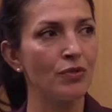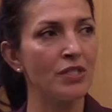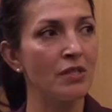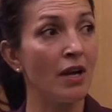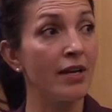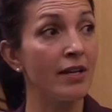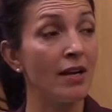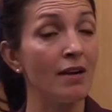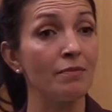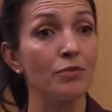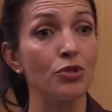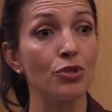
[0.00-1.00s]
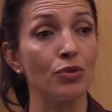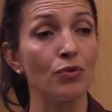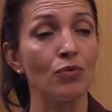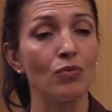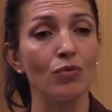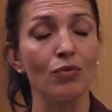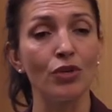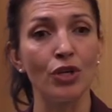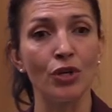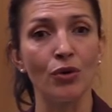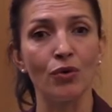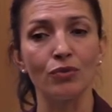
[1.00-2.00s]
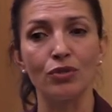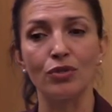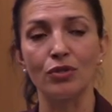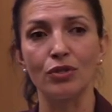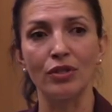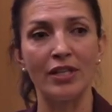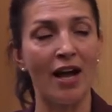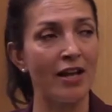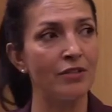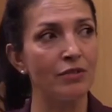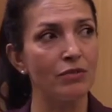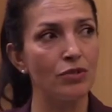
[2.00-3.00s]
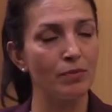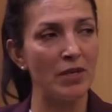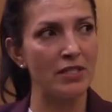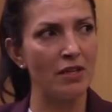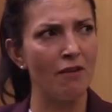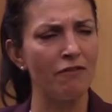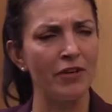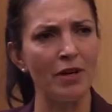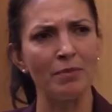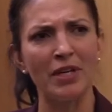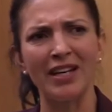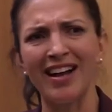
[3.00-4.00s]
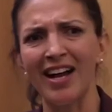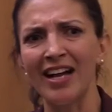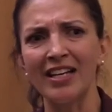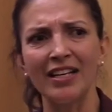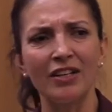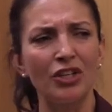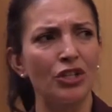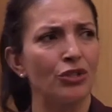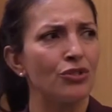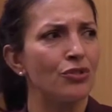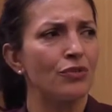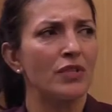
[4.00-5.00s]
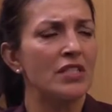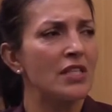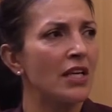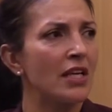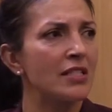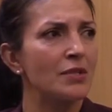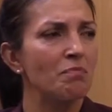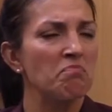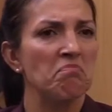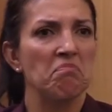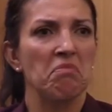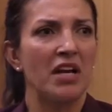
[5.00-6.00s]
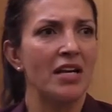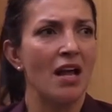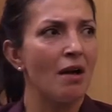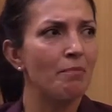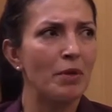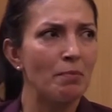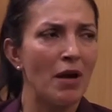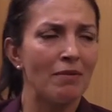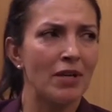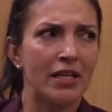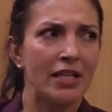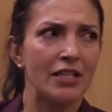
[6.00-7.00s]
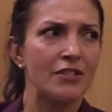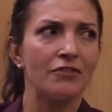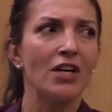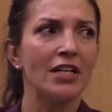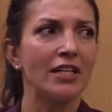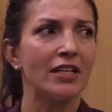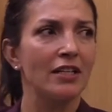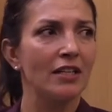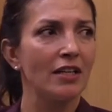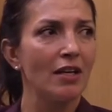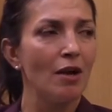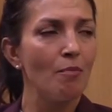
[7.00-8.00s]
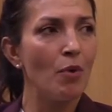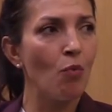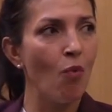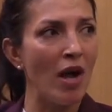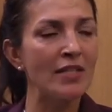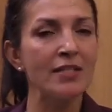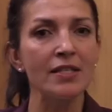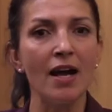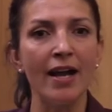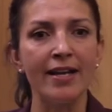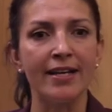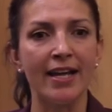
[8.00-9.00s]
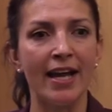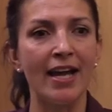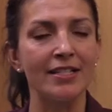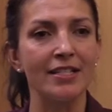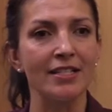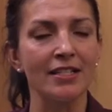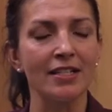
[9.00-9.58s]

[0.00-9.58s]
is tied up to, you know, not to myself. And I mean, I could do these things and not be public and it's fine. But once I get,